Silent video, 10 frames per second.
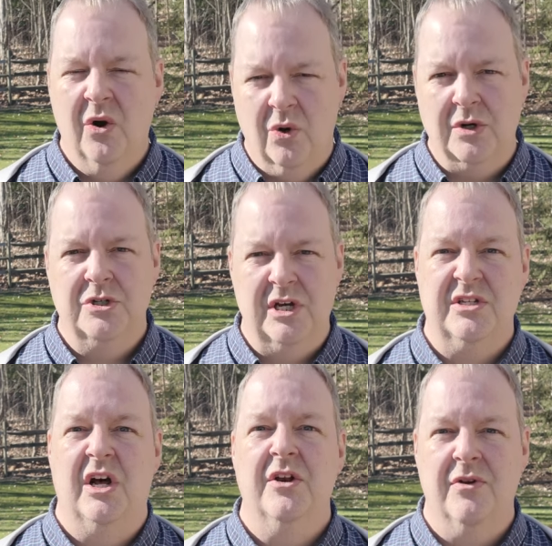or
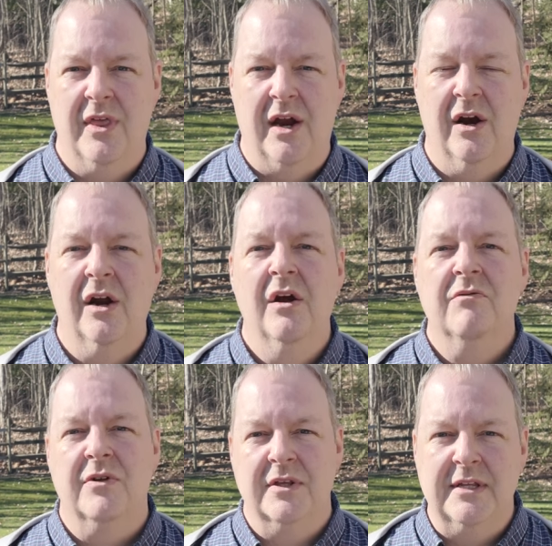just under there
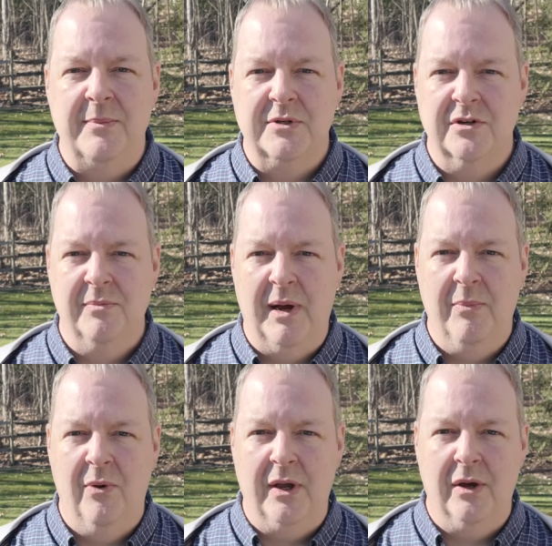for the temperature of my
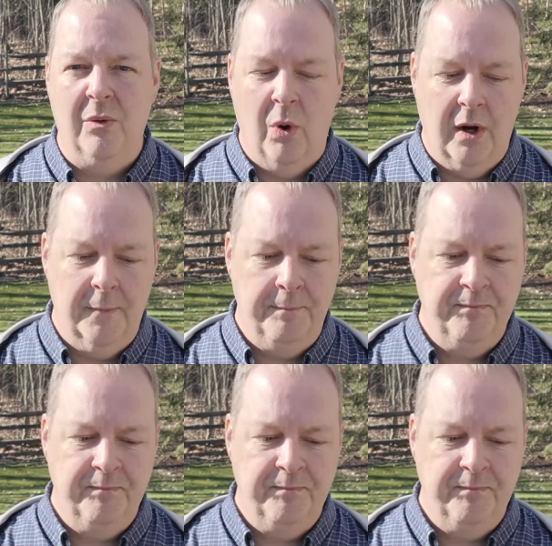boiling water.